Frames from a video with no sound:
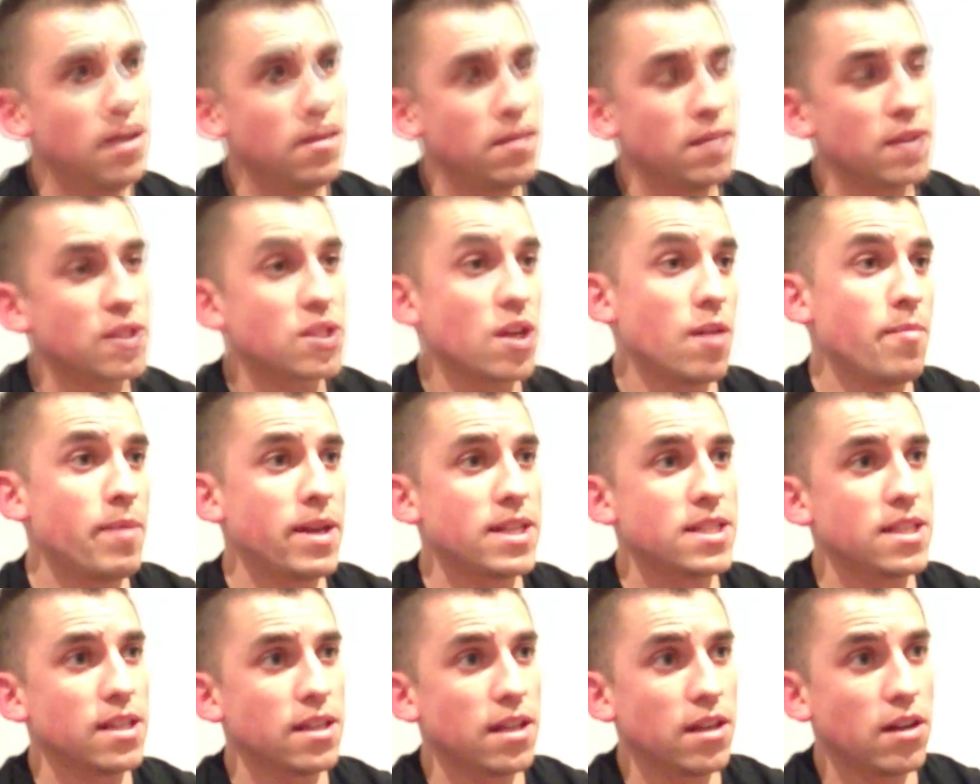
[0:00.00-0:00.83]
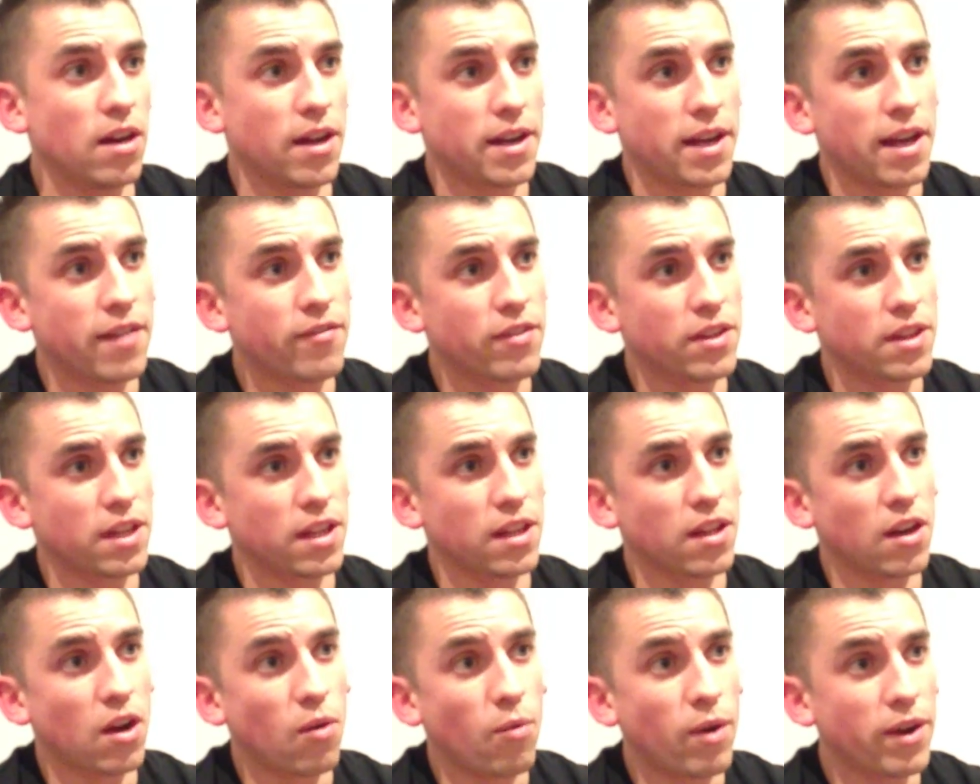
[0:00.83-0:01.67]
So I basically got everything
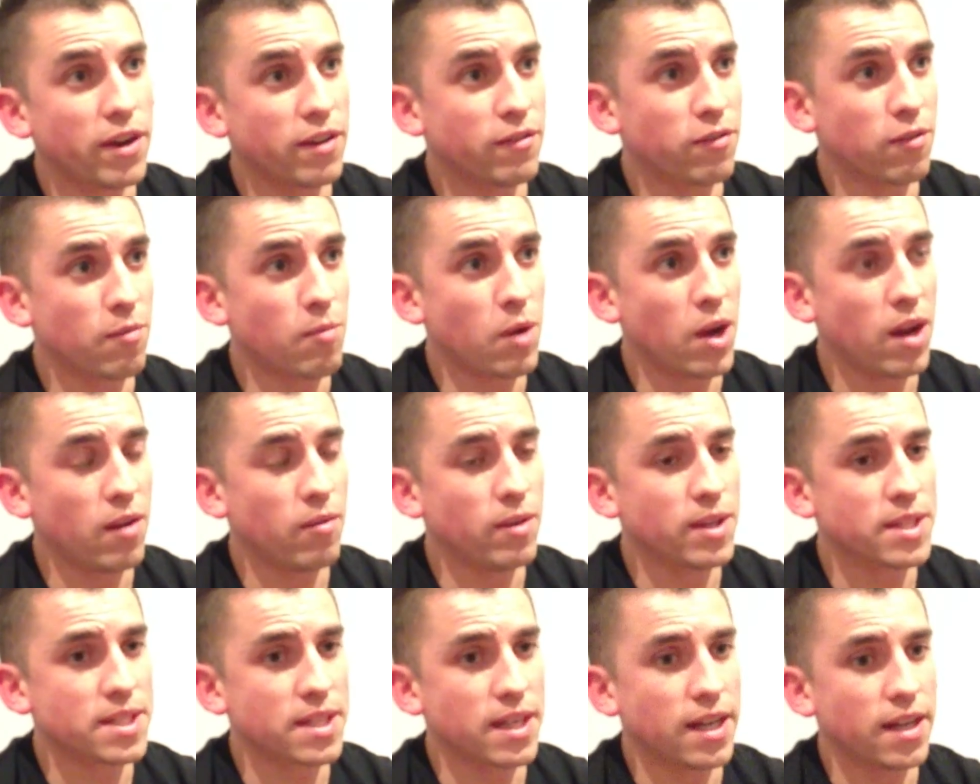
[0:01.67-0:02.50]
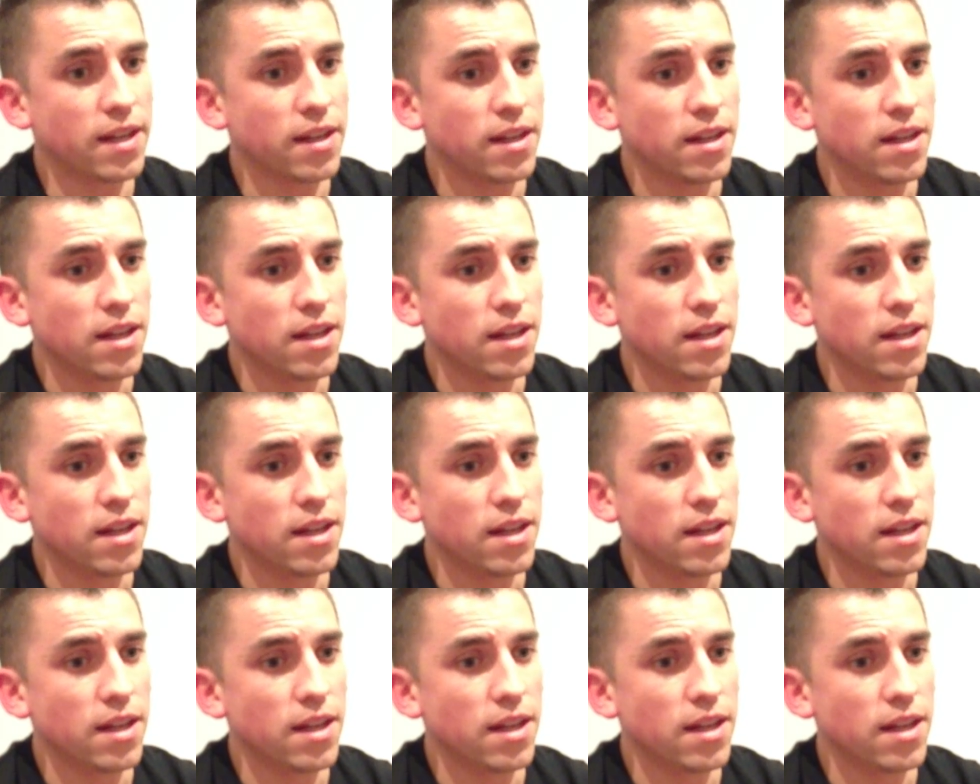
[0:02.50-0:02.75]
that I wanted from ayahuasca.